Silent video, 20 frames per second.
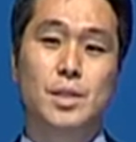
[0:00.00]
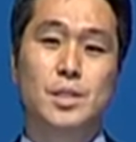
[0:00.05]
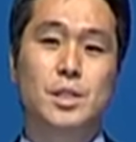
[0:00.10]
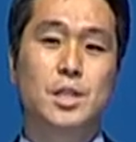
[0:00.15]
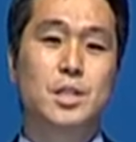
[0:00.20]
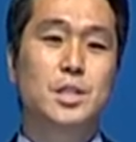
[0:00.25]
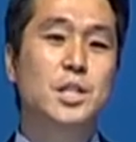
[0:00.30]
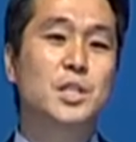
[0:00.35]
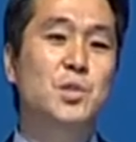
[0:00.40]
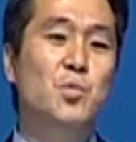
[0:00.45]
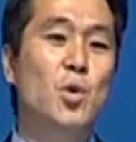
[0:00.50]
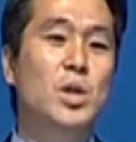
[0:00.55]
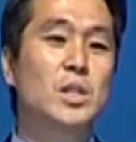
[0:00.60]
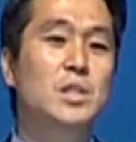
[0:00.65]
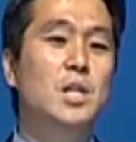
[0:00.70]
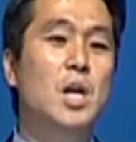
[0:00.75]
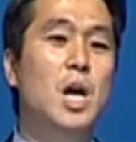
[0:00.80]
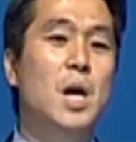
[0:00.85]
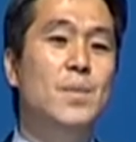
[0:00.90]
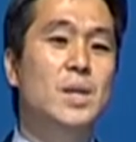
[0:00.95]
There's this one
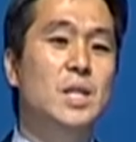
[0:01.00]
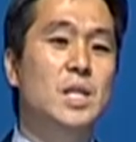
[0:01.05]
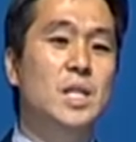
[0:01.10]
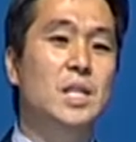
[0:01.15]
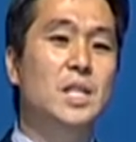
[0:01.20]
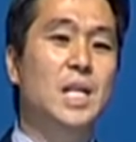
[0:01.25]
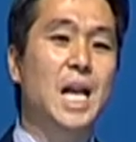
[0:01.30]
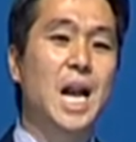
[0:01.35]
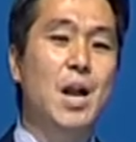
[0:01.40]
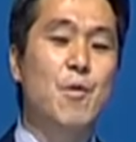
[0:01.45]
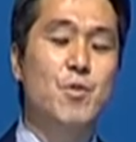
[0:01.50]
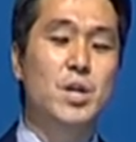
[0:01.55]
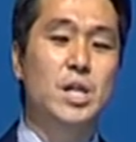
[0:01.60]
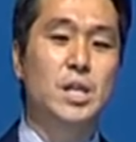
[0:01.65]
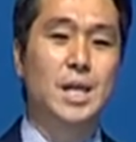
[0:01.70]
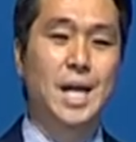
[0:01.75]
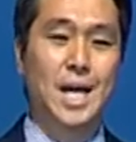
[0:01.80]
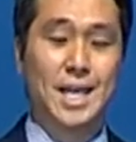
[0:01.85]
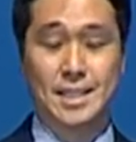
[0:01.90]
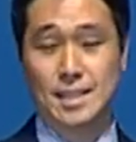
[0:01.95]
common thing that I
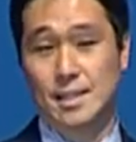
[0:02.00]
realized.